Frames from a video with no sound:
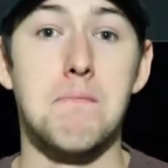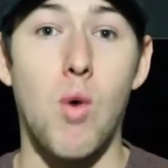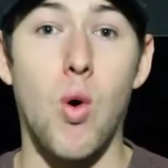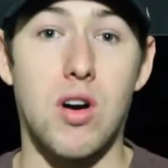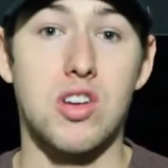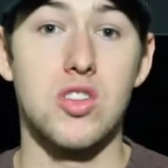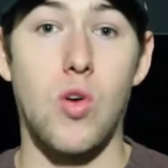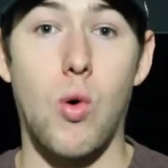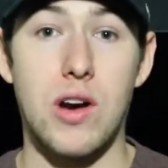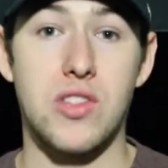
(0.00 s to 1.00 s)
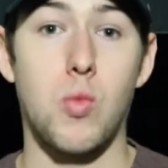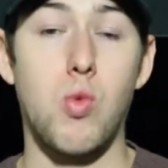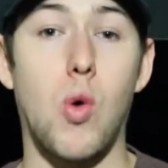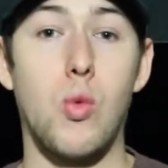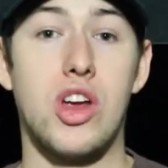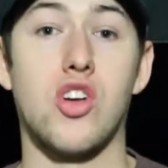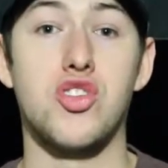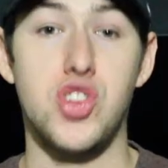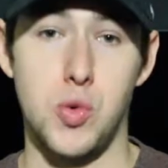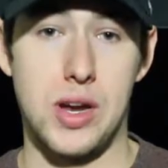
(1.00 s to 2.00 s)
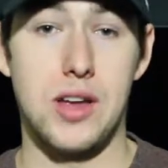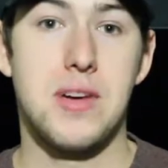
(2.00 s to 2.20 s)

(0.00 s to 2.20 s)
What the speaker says: more glory than what we are doing,